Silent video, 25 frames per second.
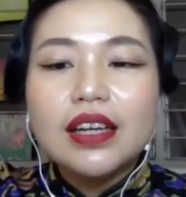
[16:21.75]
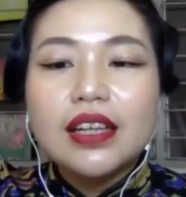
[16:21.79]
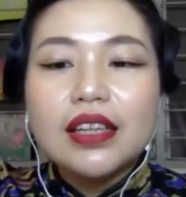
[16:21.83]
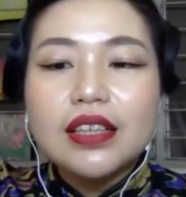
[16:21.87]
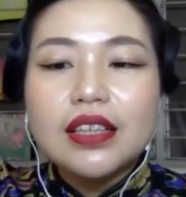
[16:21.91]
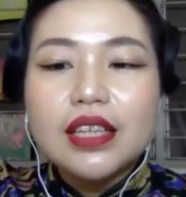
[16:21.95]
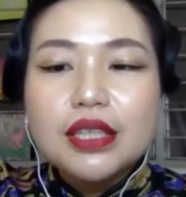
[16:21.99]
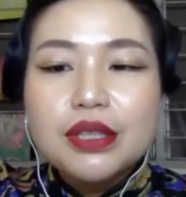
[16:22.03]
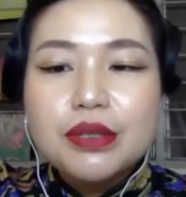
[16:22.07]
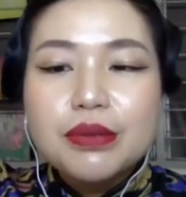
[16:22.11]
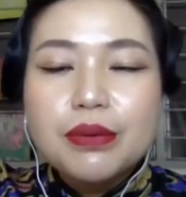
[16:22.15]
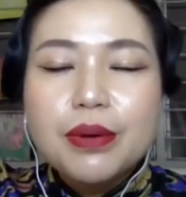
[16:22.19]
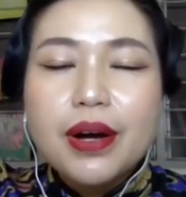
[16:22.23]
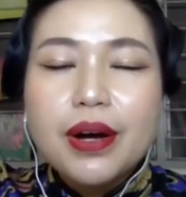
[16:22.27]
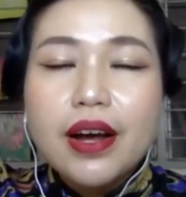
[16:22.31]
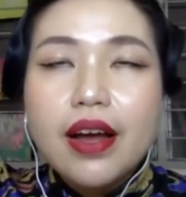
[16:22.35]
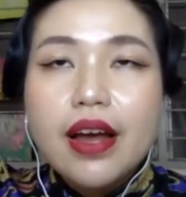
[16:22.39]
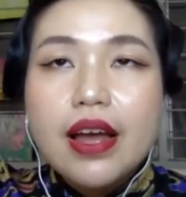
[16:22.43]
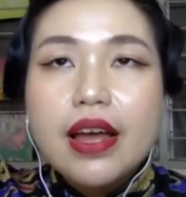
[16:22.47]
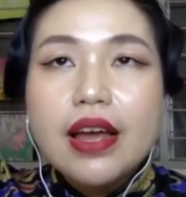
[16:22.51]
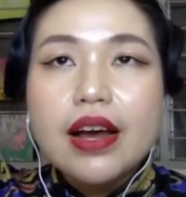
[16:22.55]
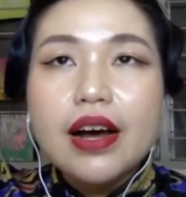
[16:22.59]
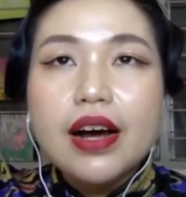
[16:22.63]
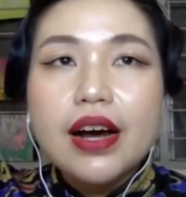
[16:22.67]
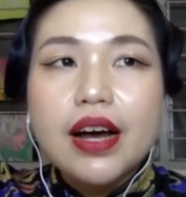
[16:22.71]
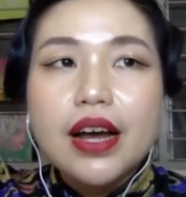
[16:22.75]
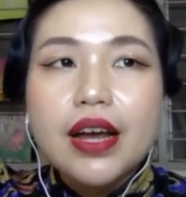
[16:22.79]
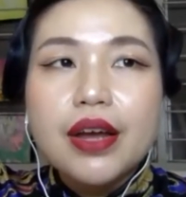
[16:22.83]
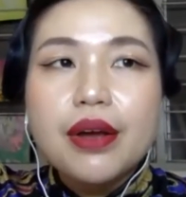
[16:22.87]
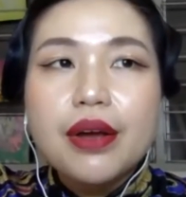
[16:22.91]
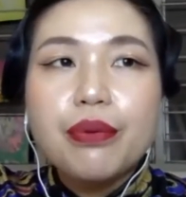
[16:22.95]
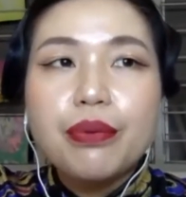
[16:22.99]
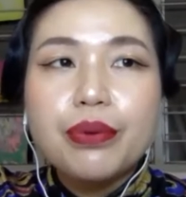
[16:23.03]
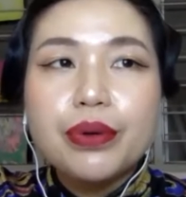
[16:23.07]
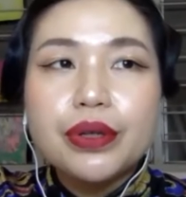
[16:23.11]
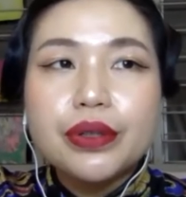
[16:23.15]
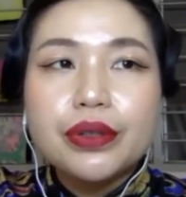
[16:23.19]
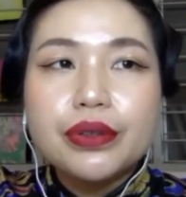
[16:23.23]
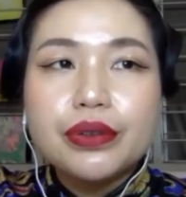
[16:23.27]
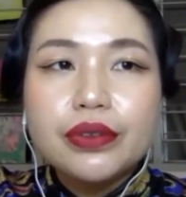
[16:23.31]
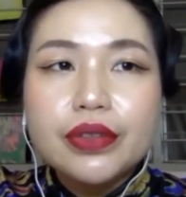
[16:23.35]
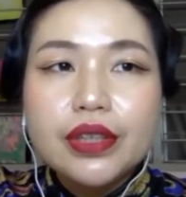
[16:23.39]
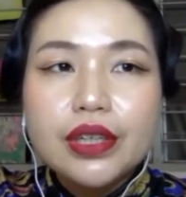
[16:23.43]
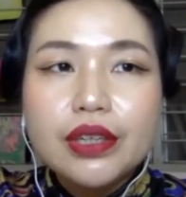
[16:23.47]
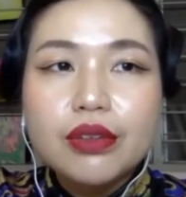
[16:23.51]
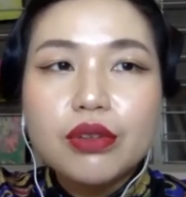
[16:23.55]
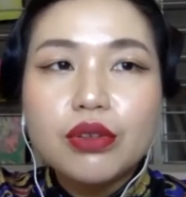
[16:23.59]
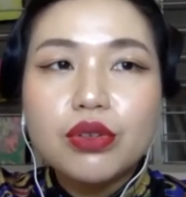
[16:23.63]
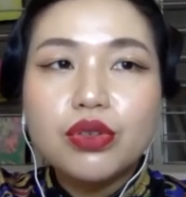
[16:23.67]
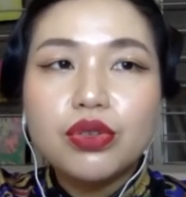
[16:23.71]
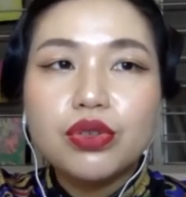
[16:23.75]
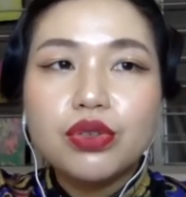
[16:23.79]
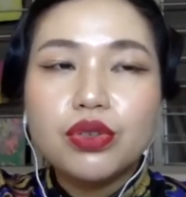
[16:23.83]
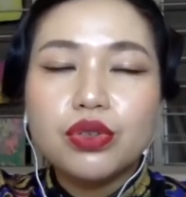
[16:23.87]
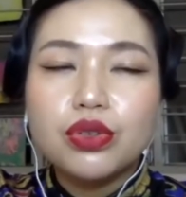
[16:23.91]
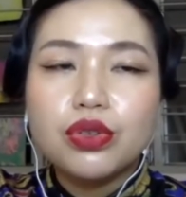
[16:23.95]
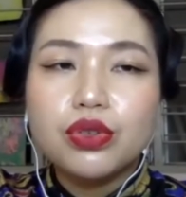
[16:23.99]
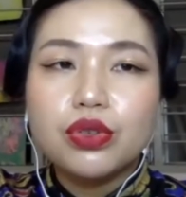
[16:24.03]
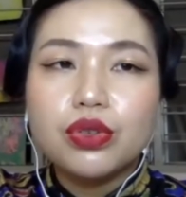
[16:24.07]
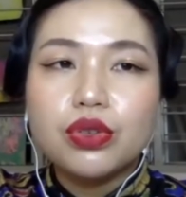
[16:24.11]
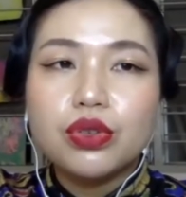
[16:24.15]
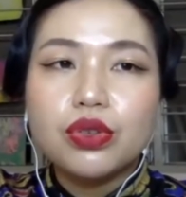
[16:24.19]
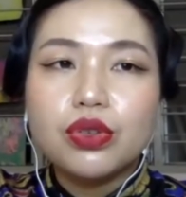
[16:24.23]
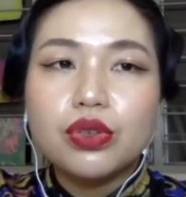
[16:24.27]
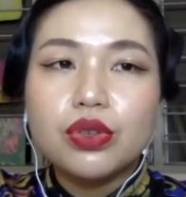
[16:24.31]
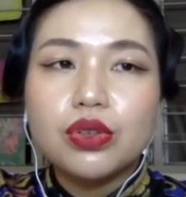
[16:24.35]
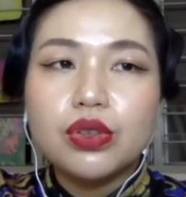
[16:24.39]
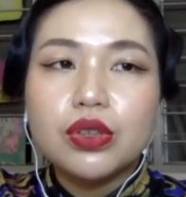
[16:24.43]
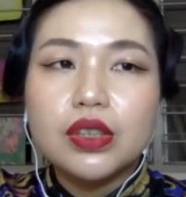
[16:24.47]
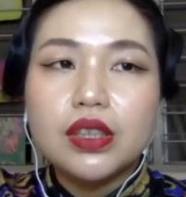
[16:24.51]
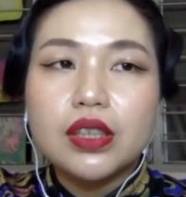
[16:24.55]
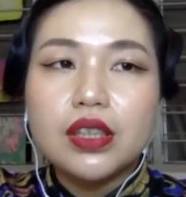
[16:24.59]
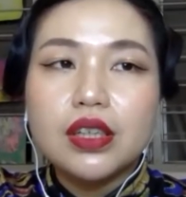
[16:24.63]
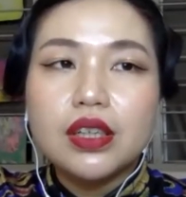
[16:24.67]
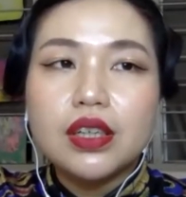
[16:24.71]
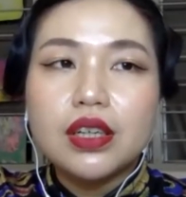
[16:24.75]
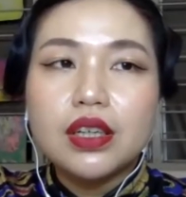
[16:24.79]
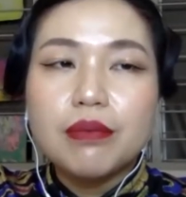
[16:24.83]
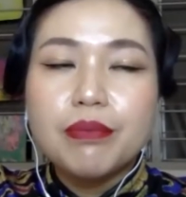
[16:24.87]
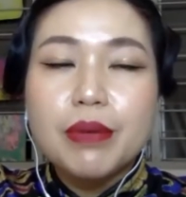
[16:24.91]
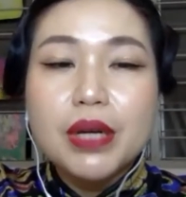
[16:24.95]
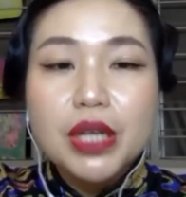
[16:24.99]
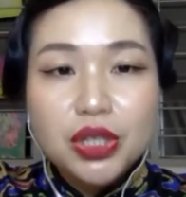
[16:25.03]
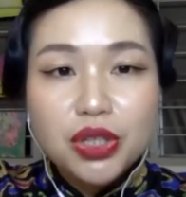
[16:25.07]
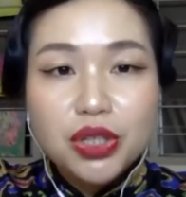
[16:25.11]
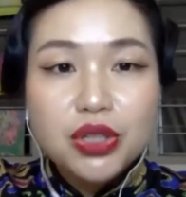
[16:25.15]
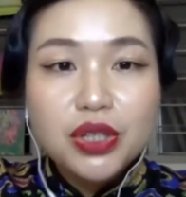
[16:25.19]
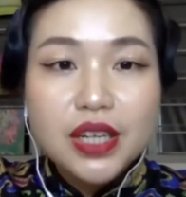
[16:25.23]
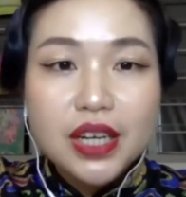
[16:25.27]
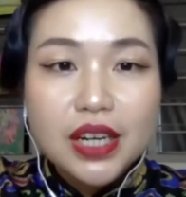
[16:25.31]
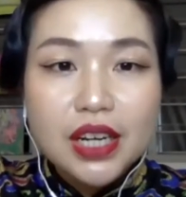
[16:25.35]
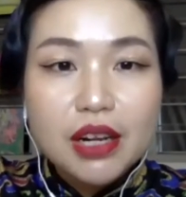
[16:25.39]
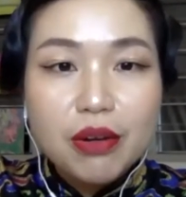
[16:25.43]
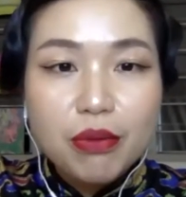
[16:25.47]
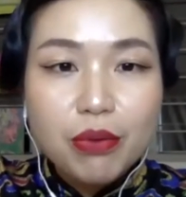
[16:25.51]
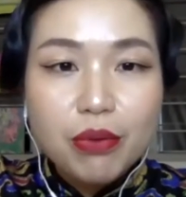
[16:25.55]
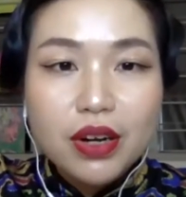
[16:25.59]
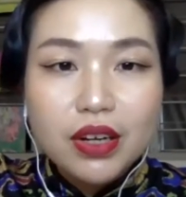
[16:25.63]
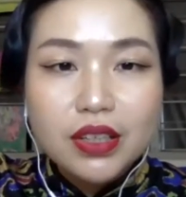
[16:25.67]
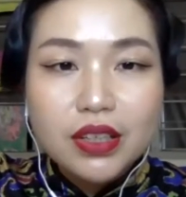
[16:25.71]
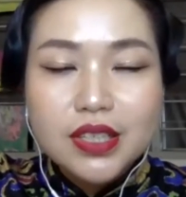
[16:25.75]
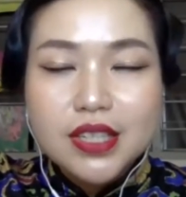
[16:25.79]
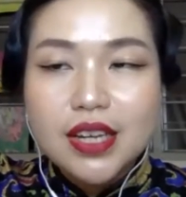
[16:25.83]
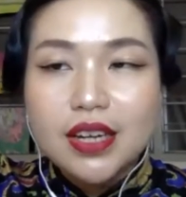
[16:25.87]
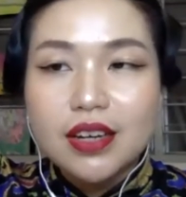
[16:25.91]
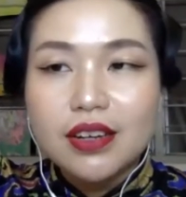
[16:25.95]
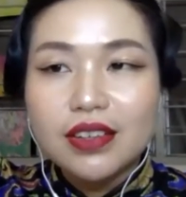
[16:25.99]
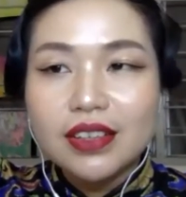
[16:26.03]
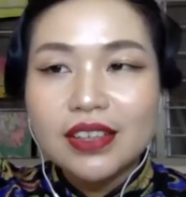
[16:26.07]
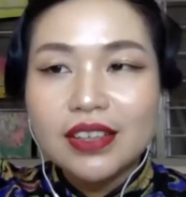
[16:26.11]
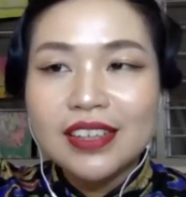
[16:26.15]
That's why I will need to make sure that it works out.